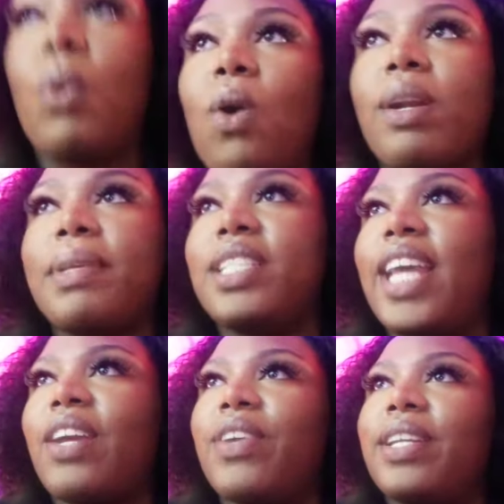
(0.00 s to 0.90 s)
Watermelon
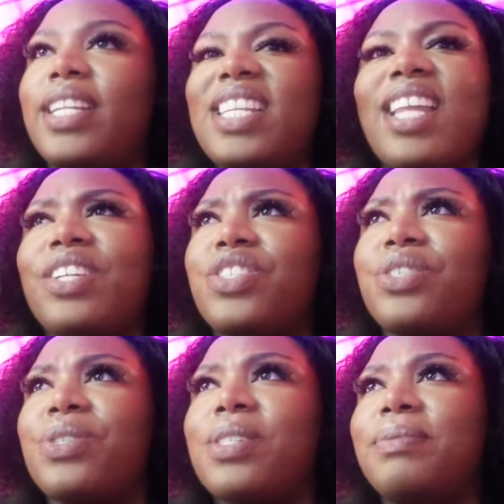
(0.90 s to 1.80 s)
daiquiri. It tastes like
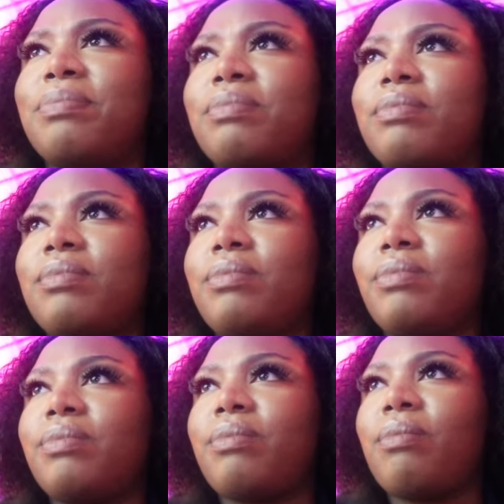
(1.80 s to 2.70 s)
juice.
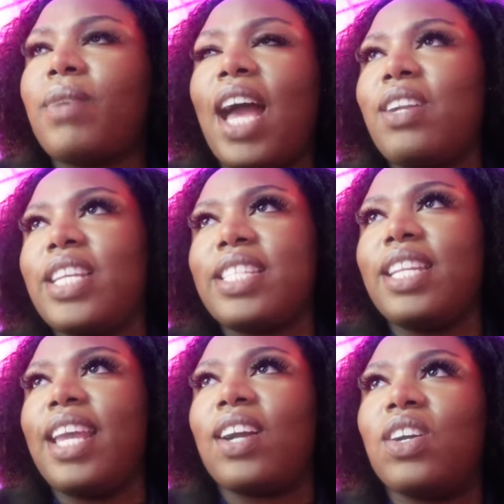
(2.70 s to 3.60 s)
I don't taste
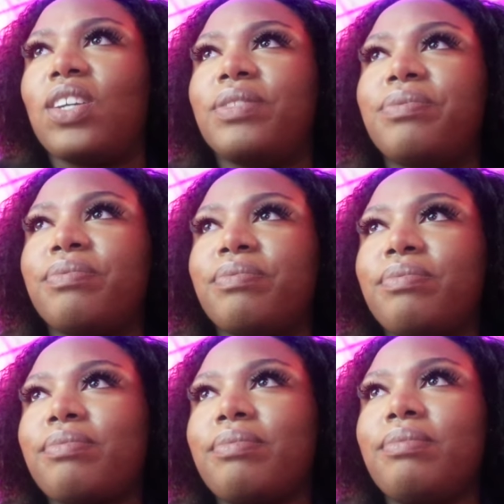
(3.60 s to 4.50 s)
any alcohol.
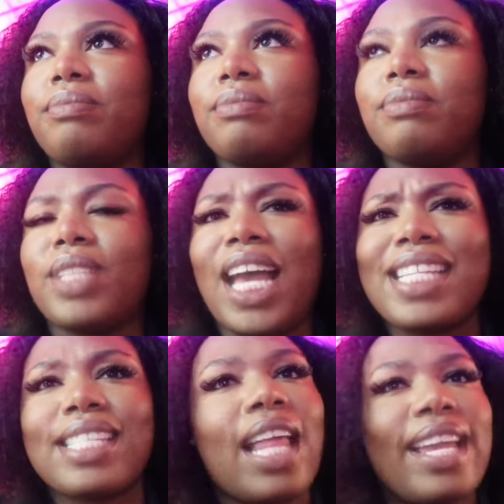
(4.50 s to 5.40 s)
A
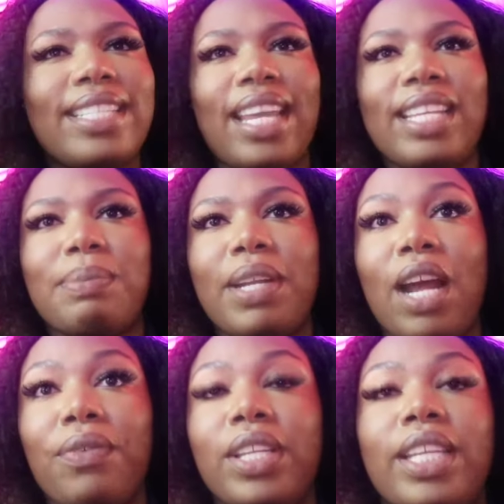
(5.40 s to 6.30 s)
slight taste, but
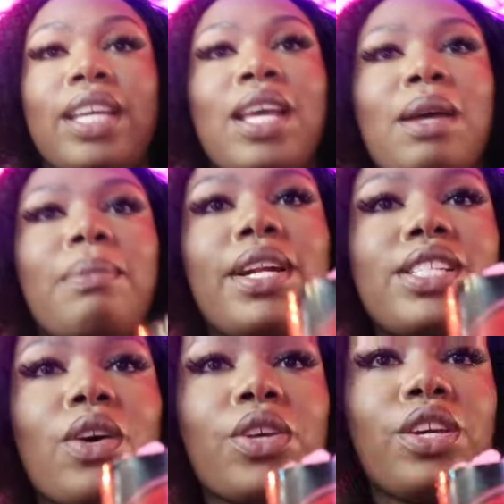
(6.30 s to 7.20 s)
not really. But it's
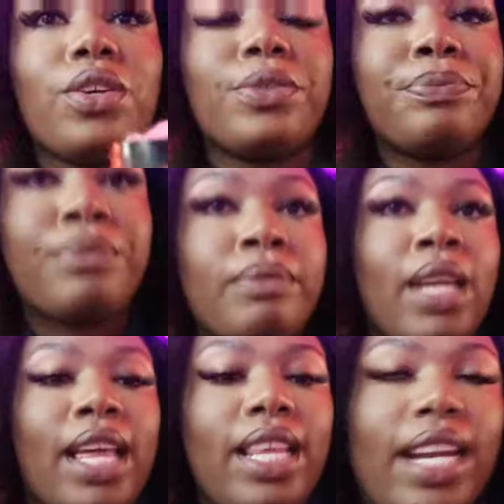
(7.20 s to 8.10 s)
so cute. And